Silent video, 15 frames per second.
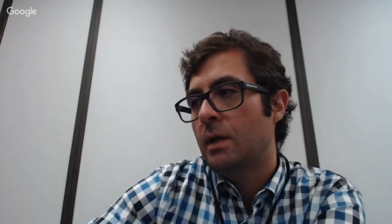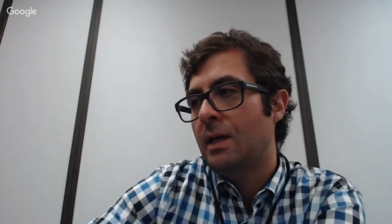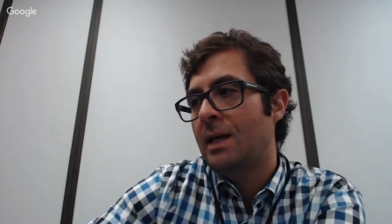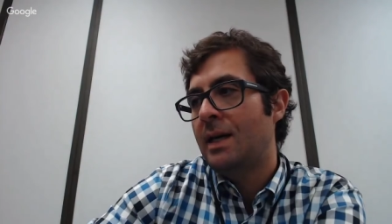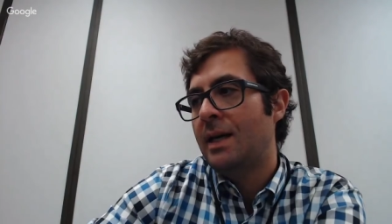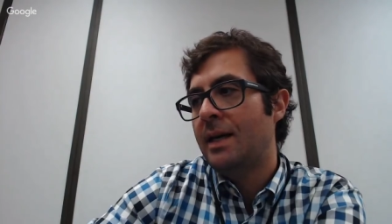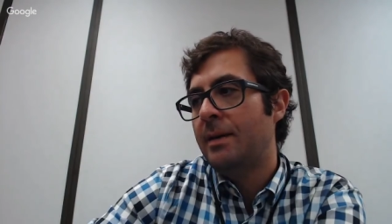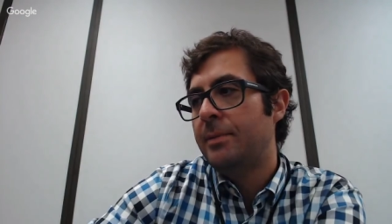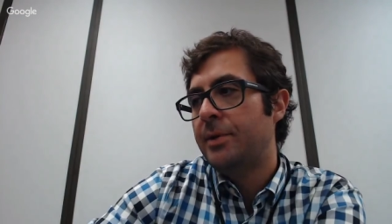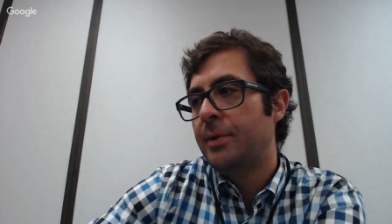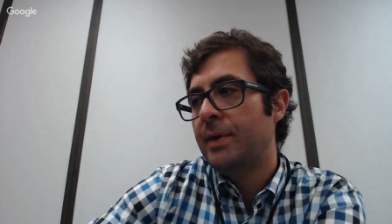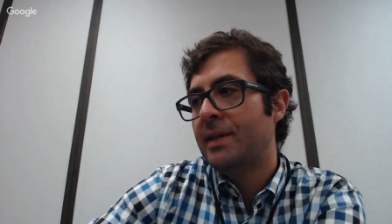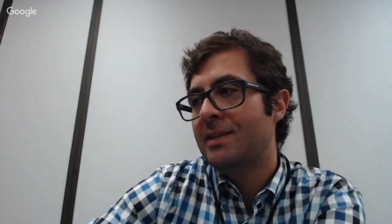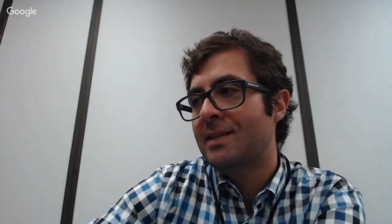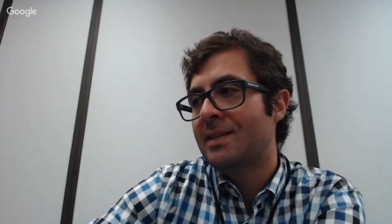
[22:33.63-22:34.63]
I am
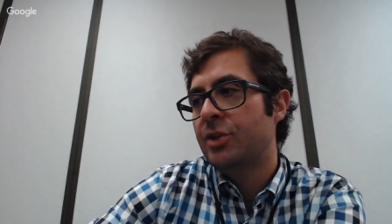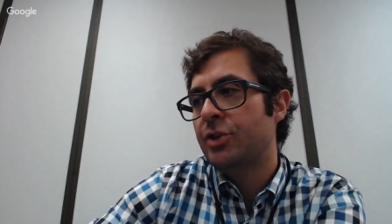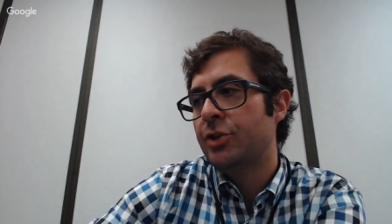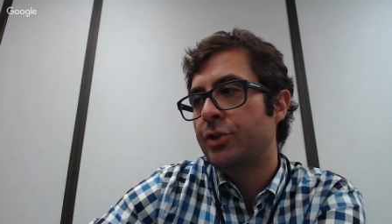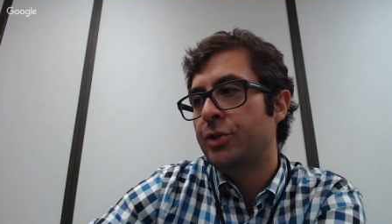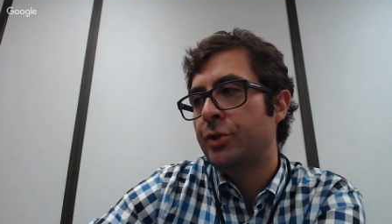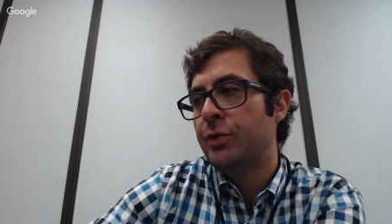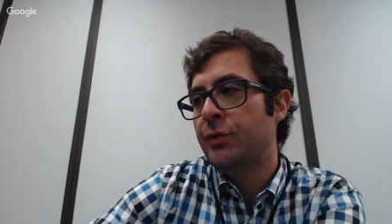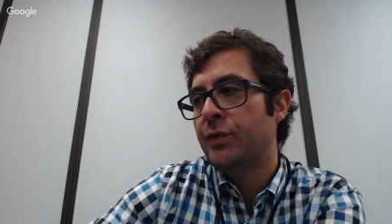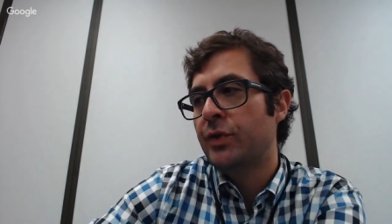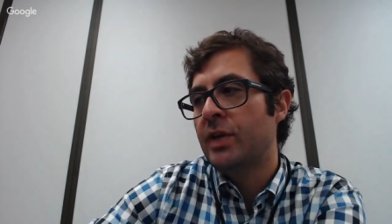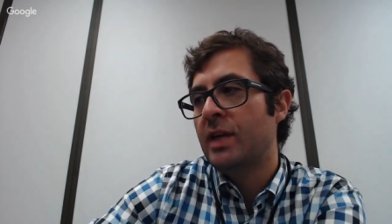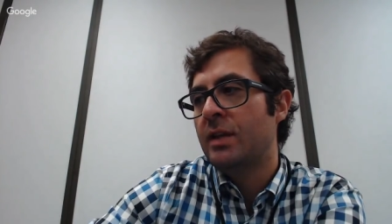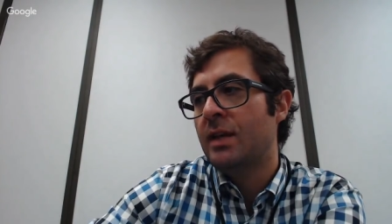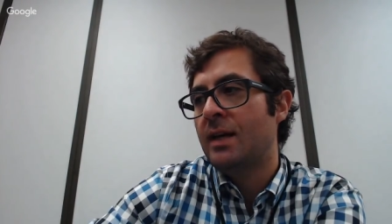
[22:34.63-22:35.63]
doing session 2 for
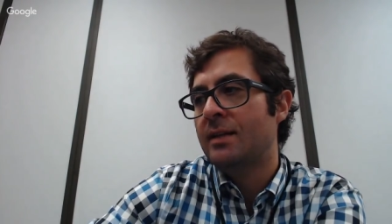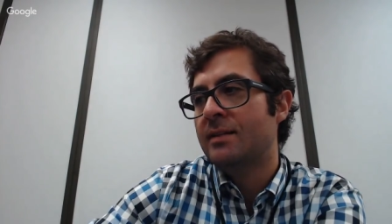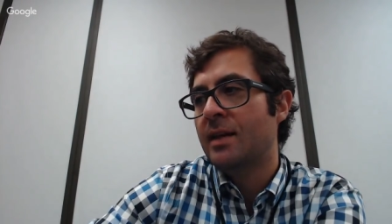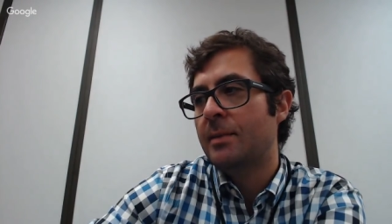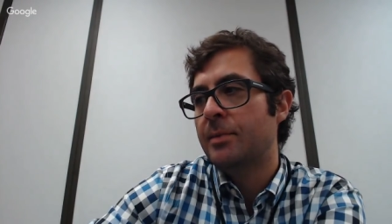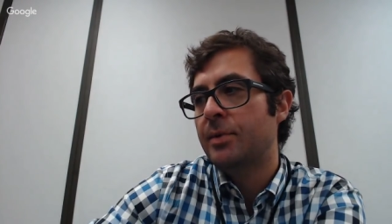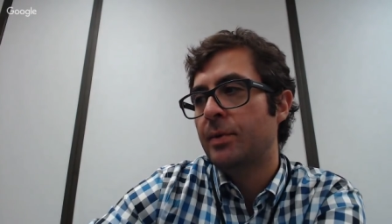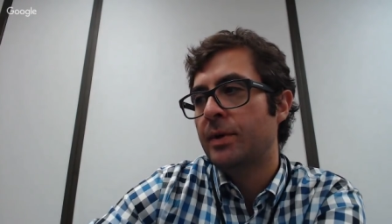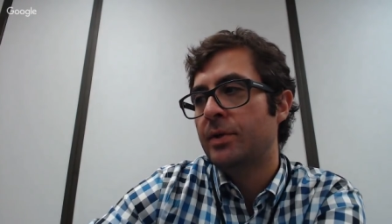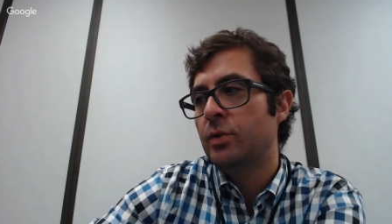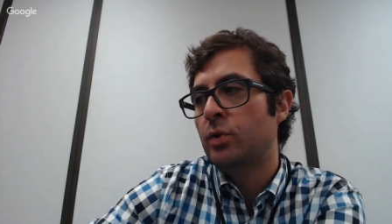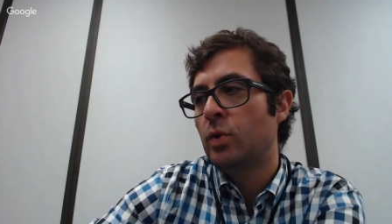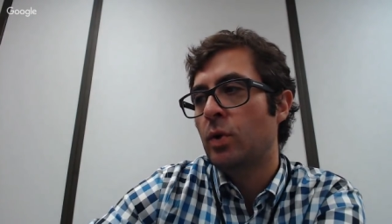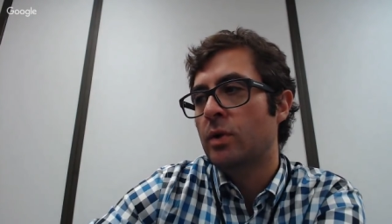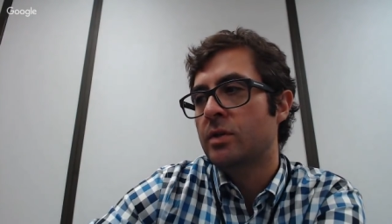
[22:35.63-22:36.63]
eClass. I'm doing 2
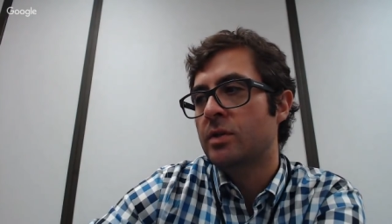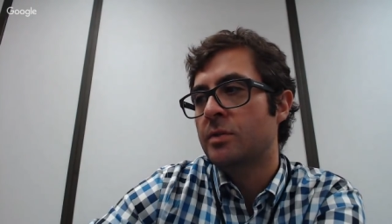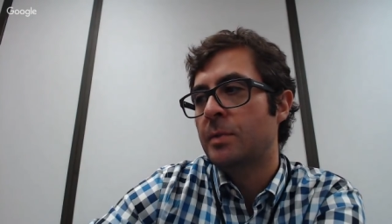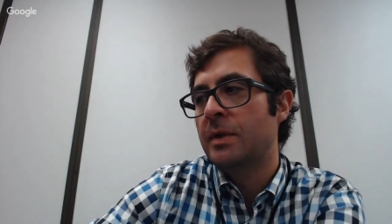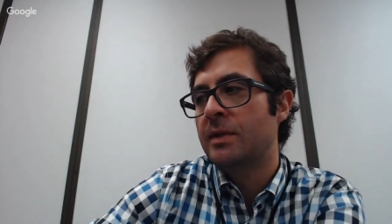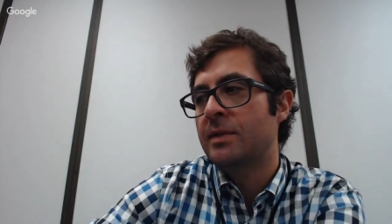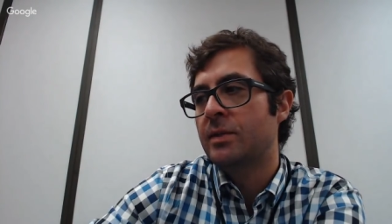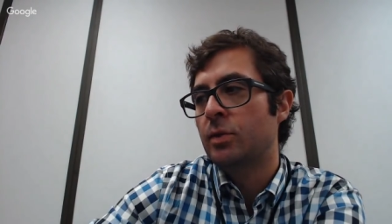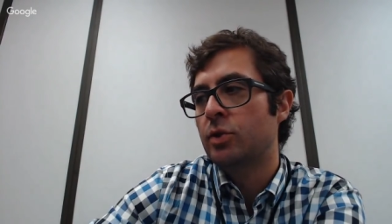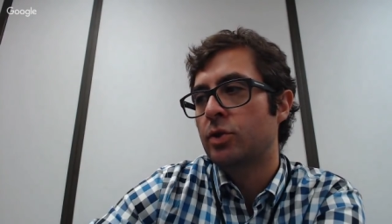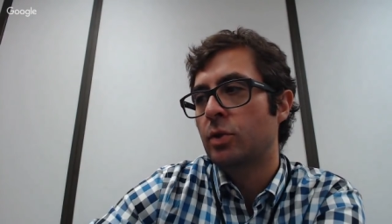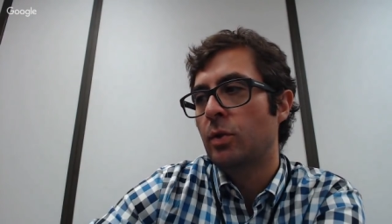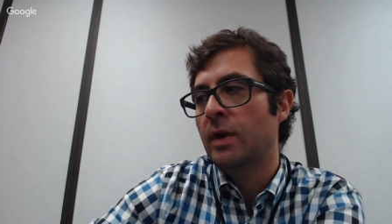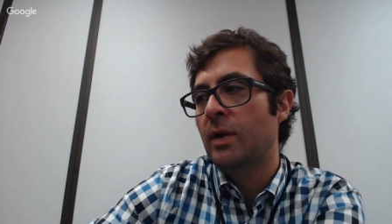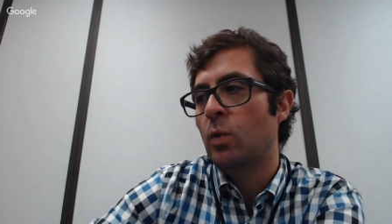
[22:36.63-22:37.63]
courses, but it's still
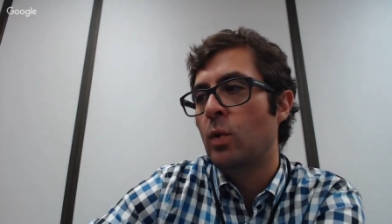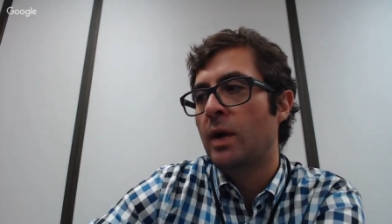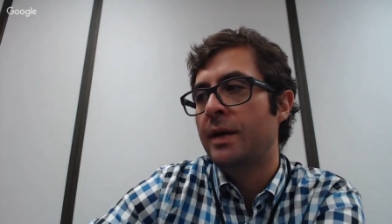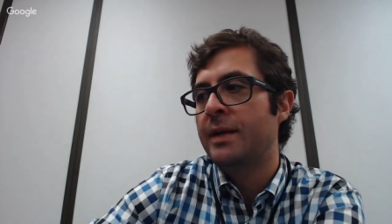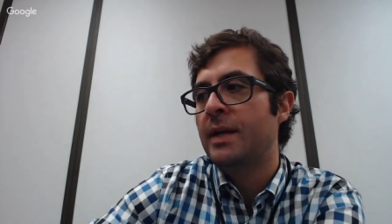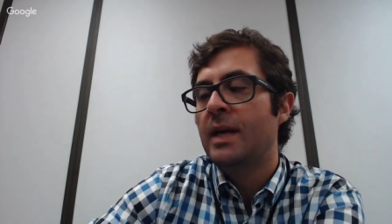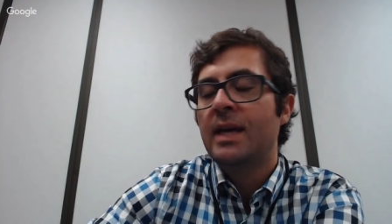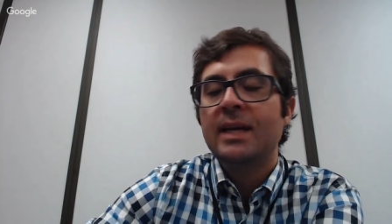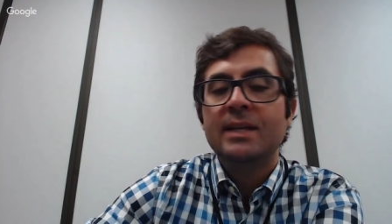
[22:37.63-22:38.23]
showing 1.